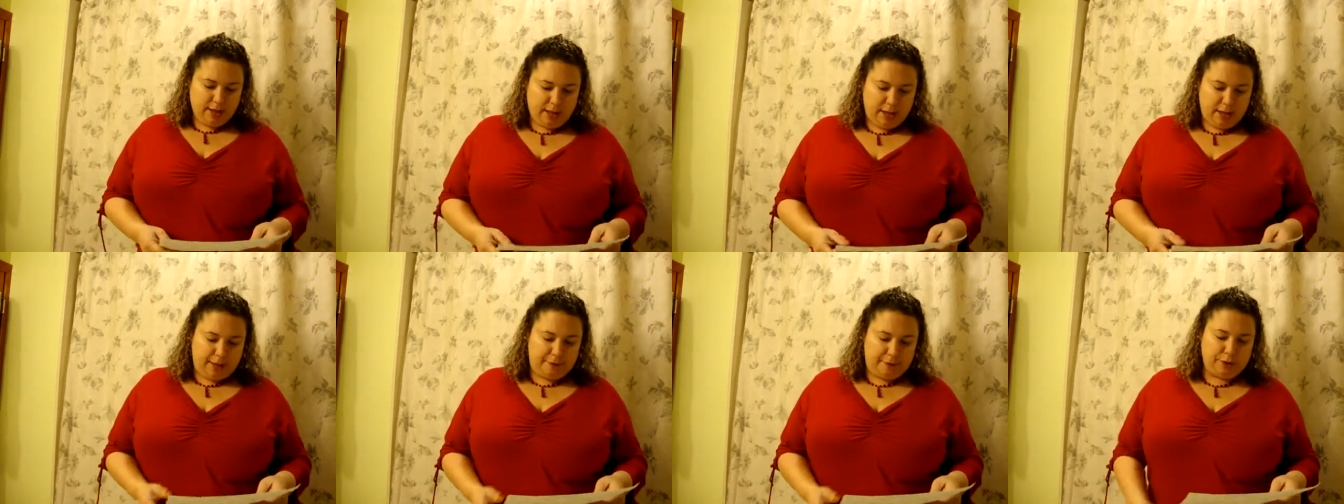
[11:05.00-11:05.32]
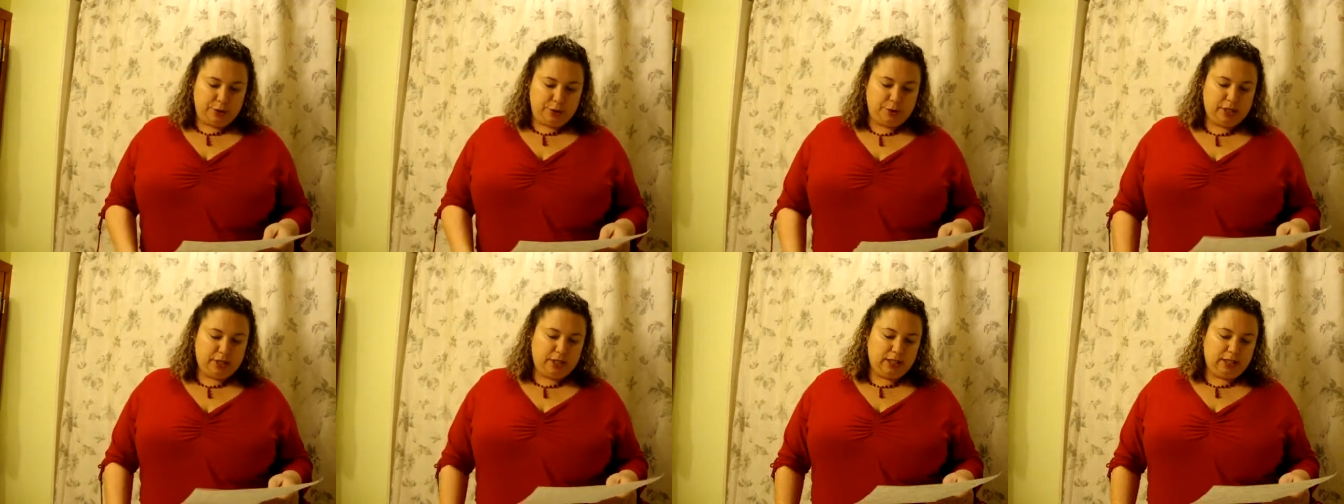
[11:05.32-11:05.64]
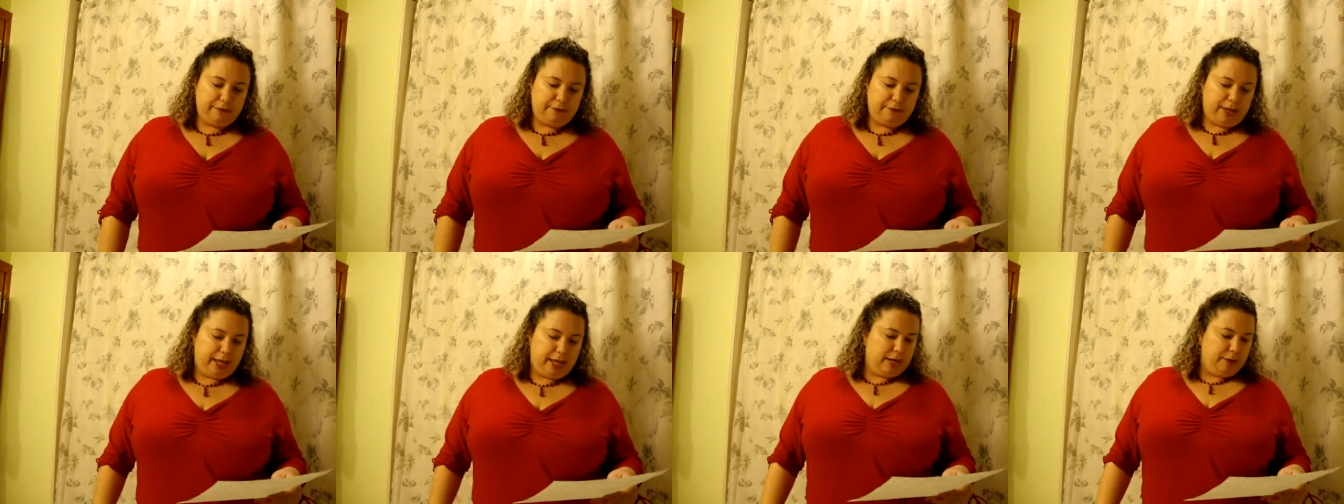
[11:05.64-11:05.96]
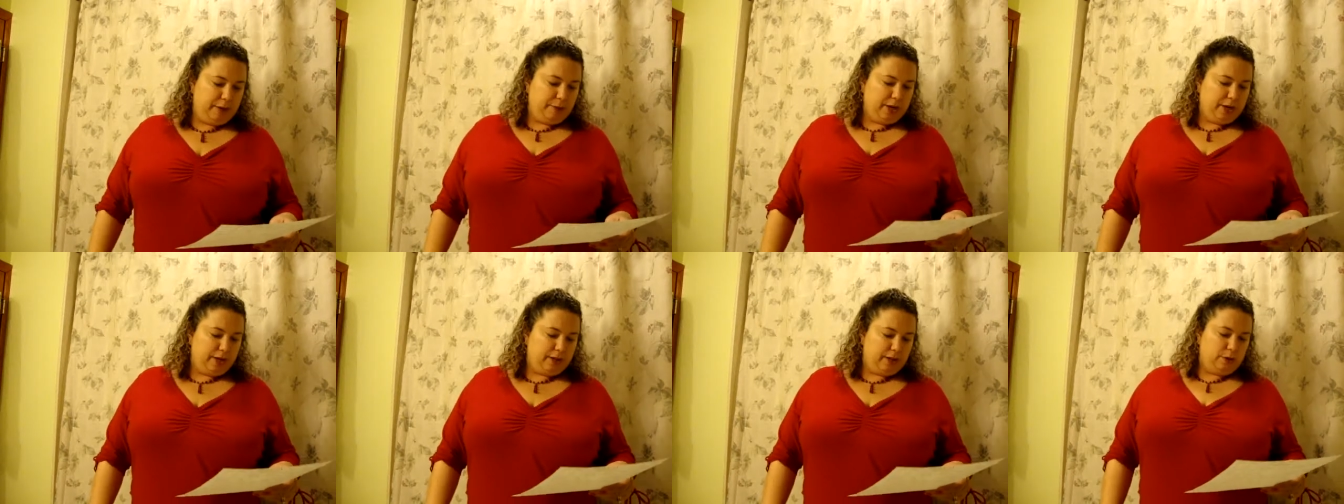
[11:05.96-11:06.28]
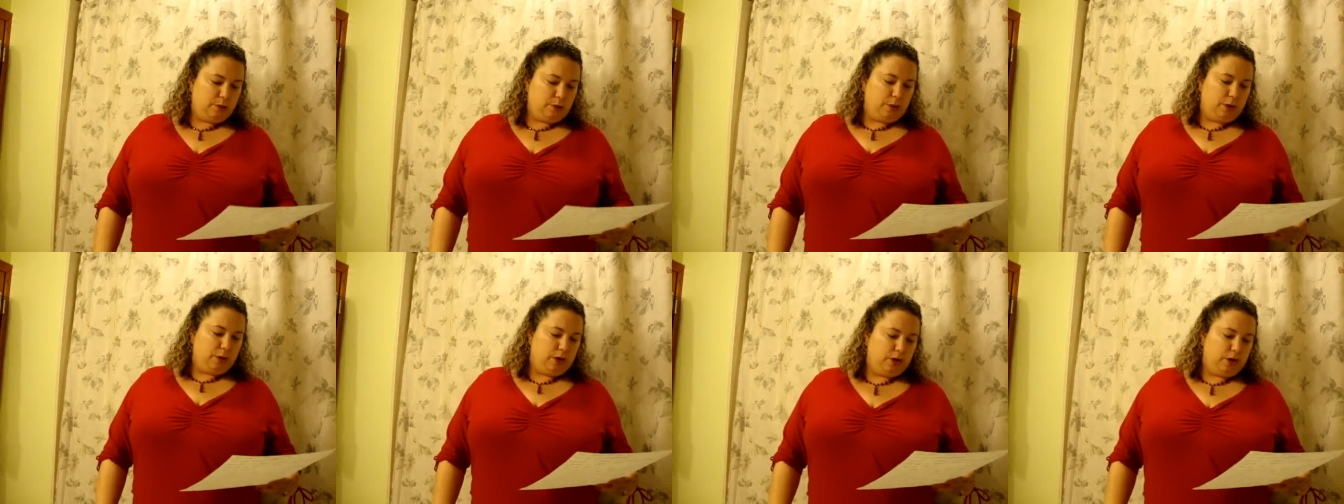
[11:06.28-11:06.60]
If you could live anywhere in
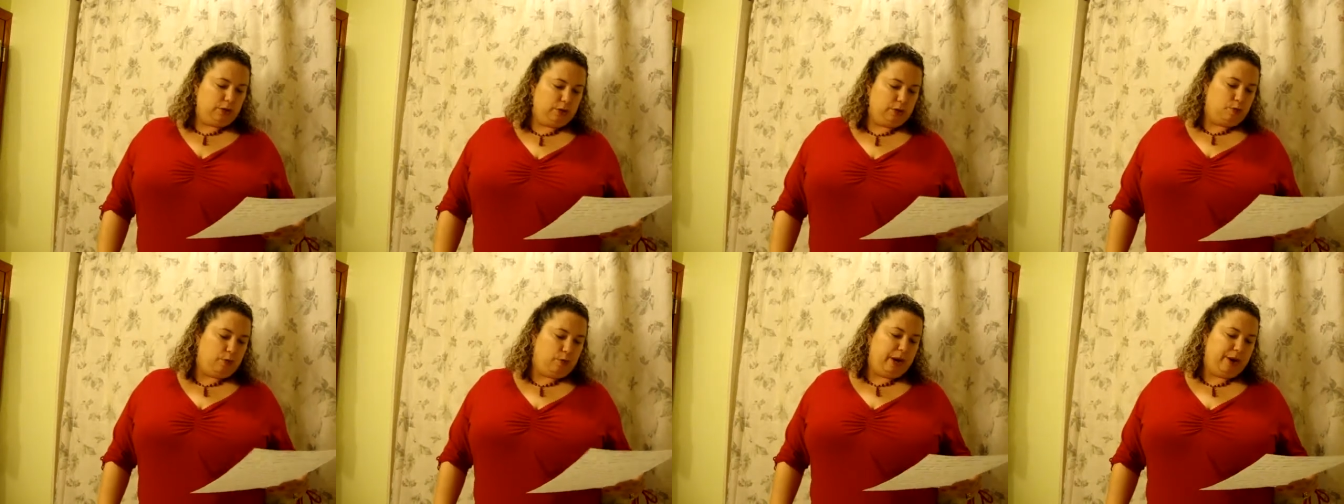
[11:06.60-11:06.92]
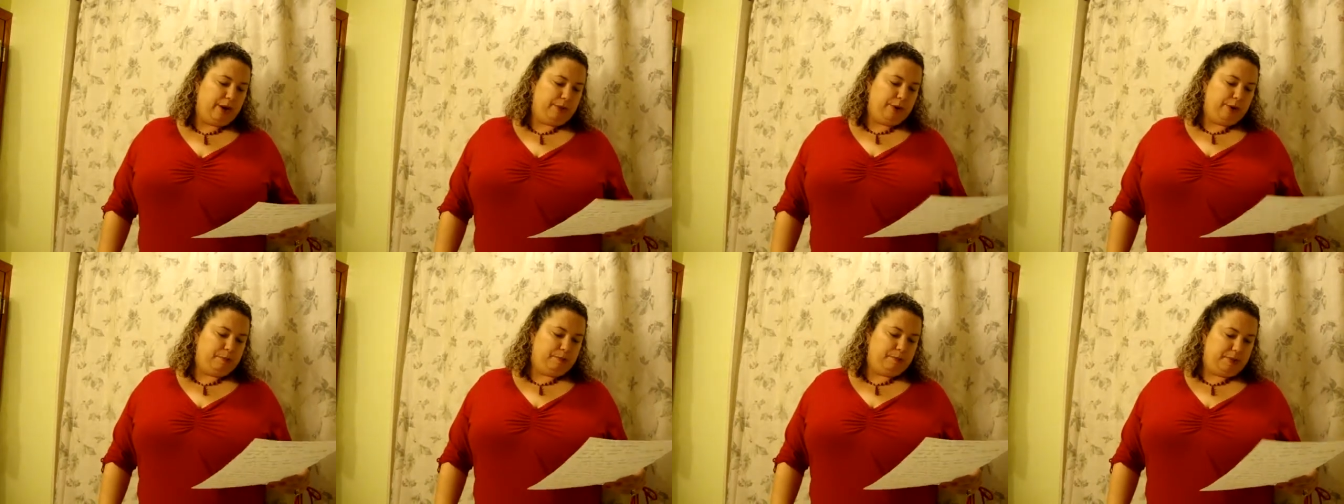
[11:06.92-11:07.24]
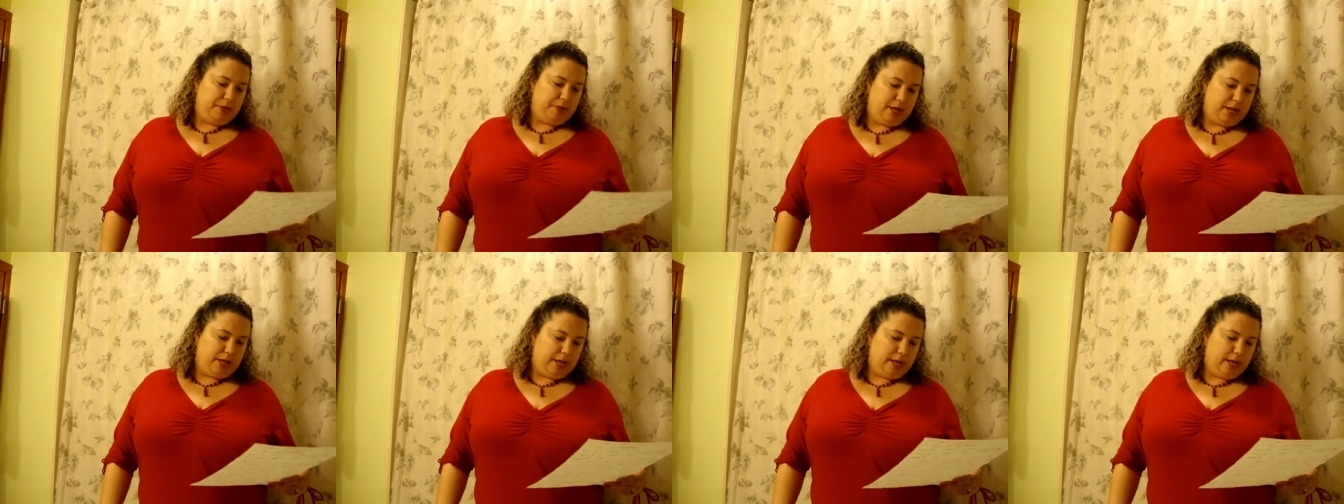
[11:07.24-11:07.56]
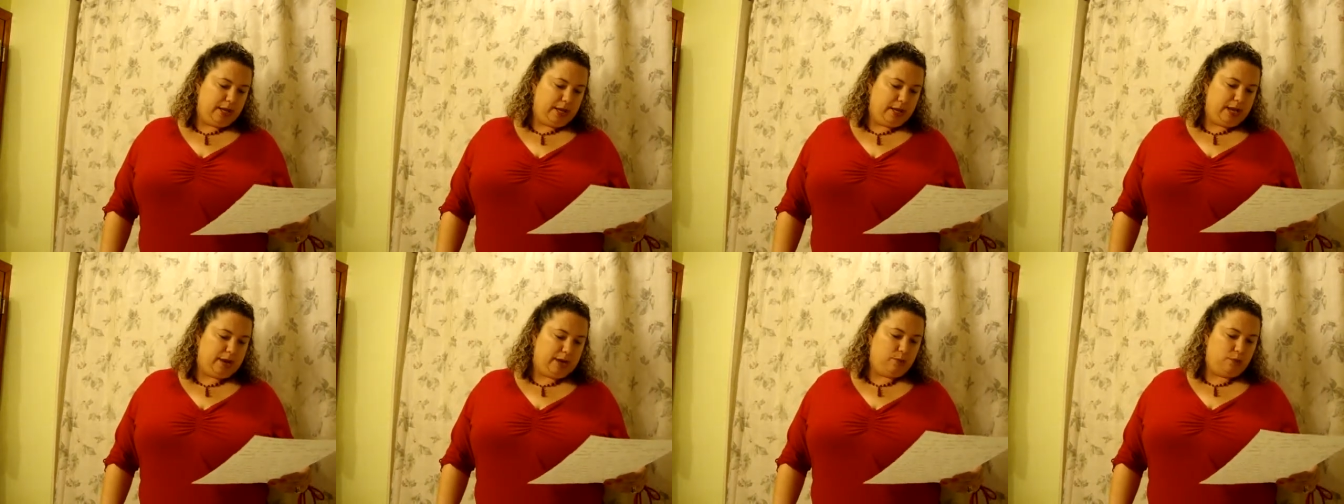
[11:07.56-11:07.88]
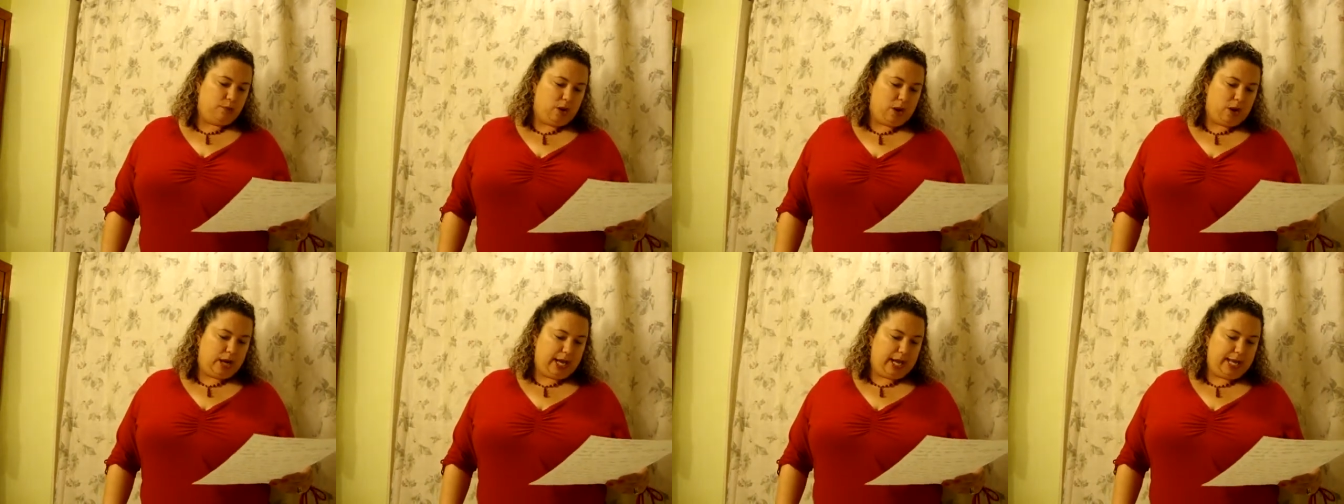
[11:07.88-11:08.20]
the world, where would it be
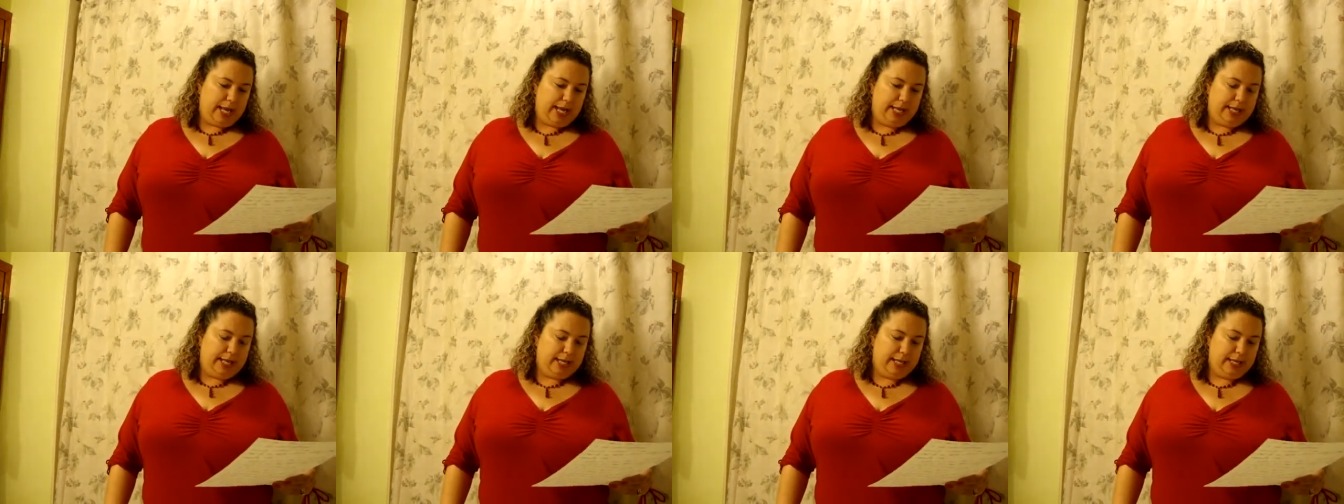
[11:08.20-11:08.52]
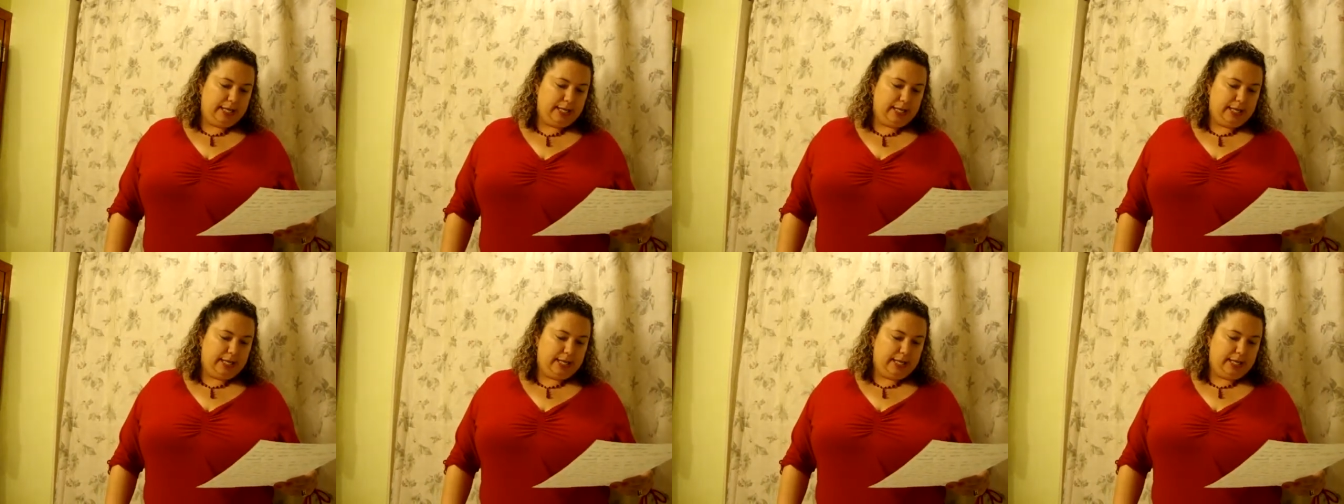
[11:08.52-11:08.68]
and why?